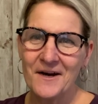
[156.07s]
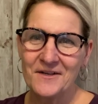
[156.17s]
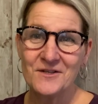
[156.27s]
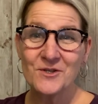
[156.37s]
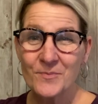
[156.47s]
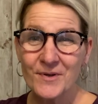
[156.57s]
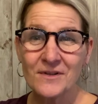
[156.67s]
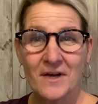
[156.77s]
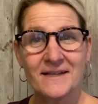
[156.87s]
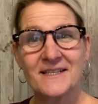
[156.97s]
You do put a
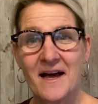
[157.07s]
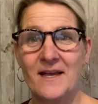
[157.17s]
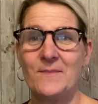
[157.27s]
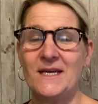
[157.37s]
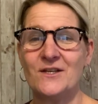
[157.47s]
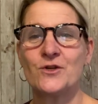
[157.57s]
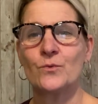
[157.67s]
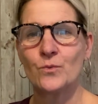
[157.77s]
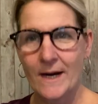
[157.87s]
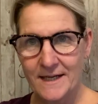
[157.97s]
lot of time into
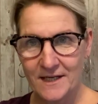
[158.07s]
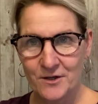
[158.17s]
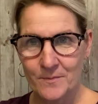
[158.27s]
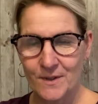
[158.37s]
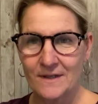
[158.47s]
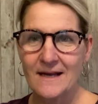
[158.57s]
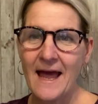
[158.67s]
writing your book.